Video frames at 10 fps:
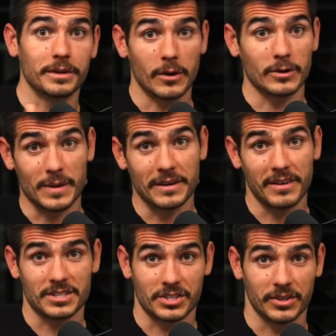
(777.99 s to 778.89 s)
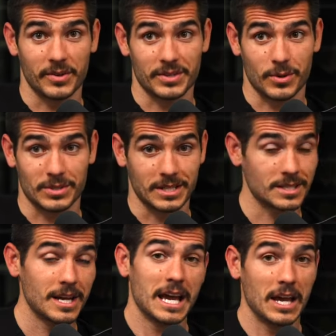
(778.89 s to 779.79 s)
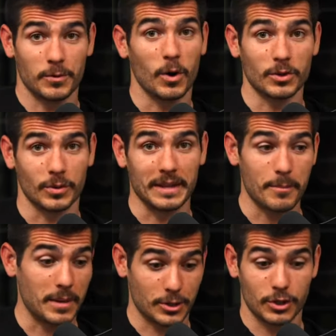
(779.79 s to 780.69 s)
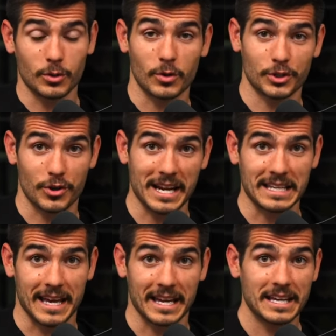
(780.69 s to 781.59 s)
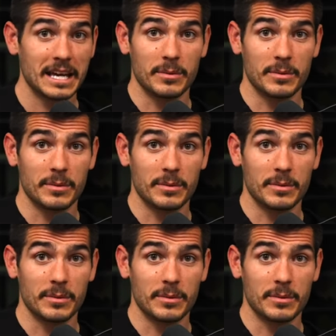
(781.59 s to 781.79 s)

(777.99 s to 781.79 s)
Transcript: Now, here's my advice to your associates if you are doing that, make sure you are tracking that.